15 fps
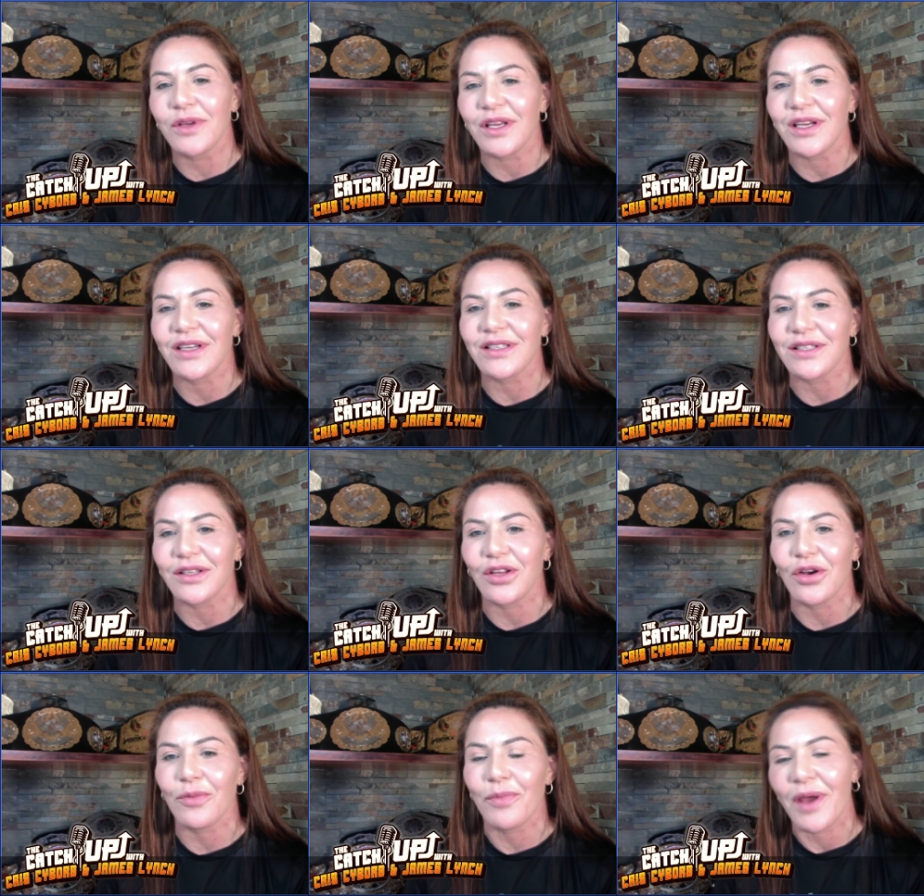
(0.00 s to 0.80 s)
because you
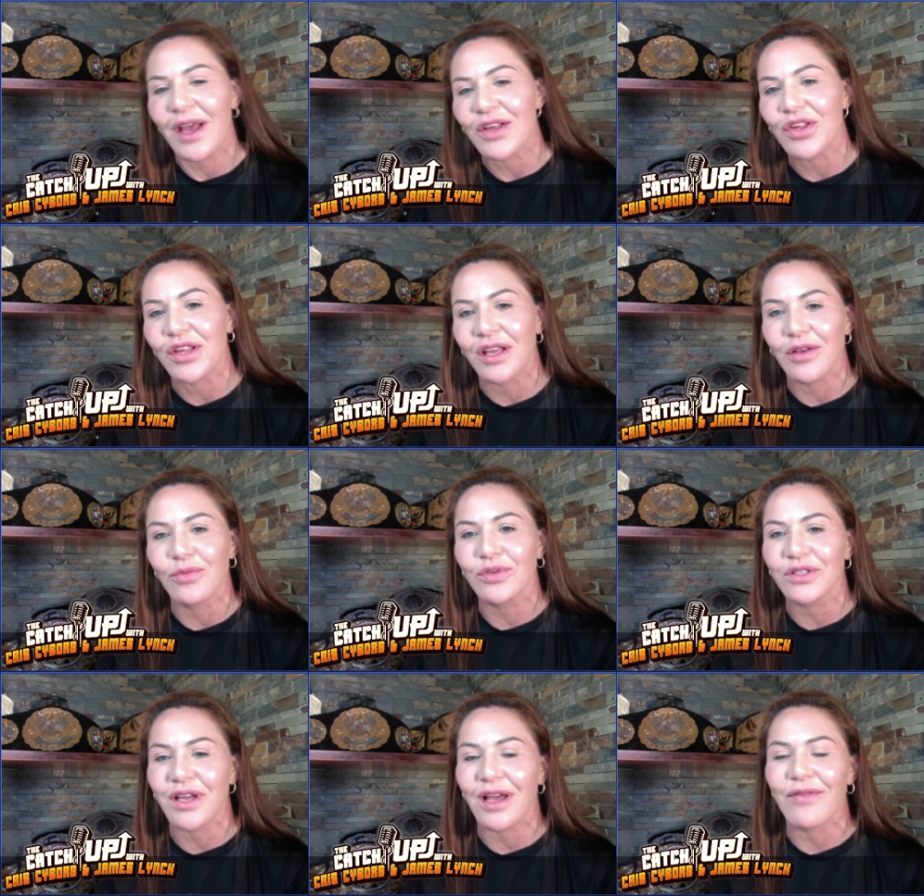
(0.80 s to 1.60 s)
know patch
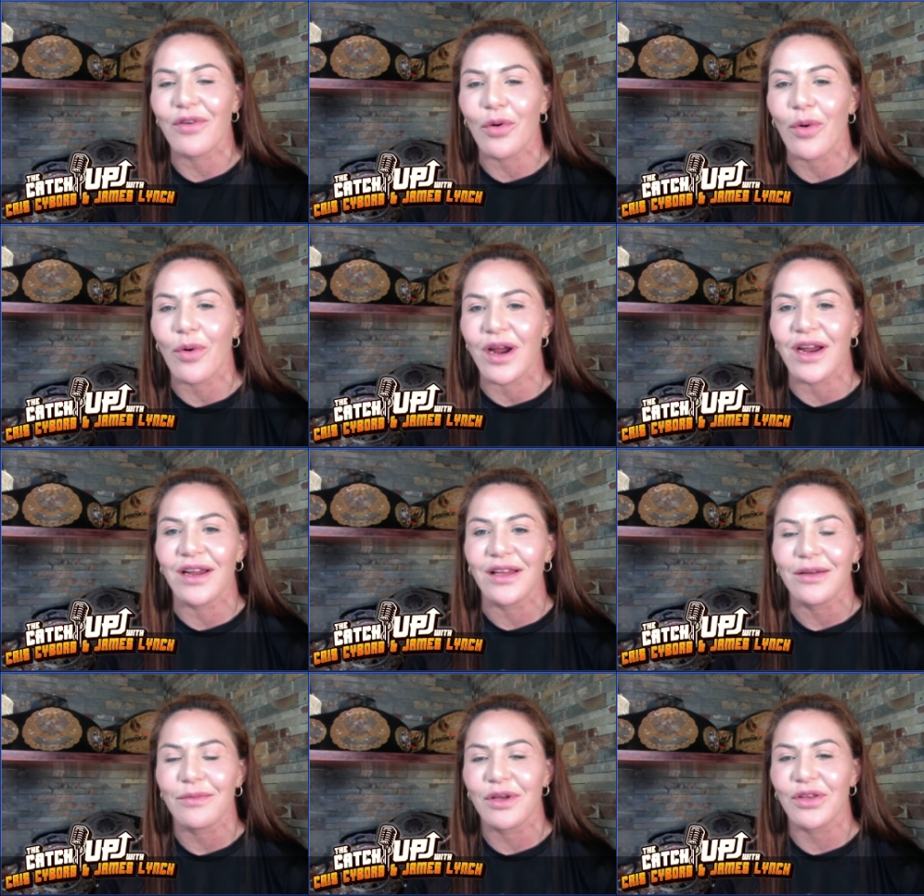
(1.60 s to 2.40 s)
was
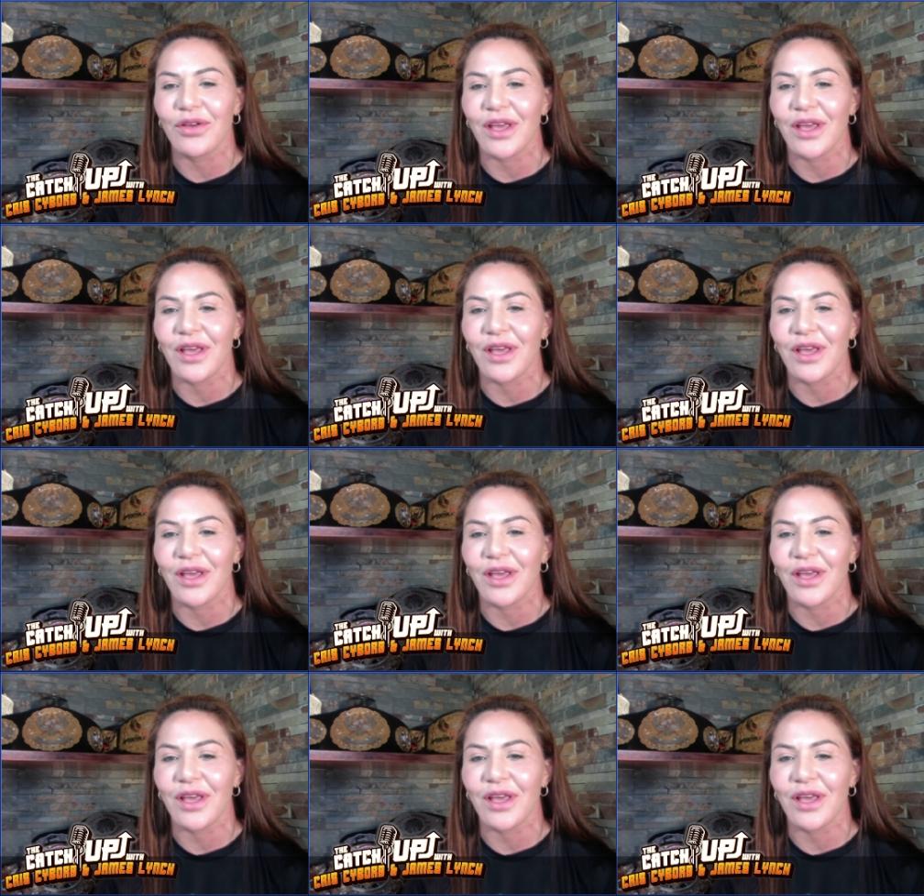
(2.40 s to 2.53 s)
everywhere, but okay.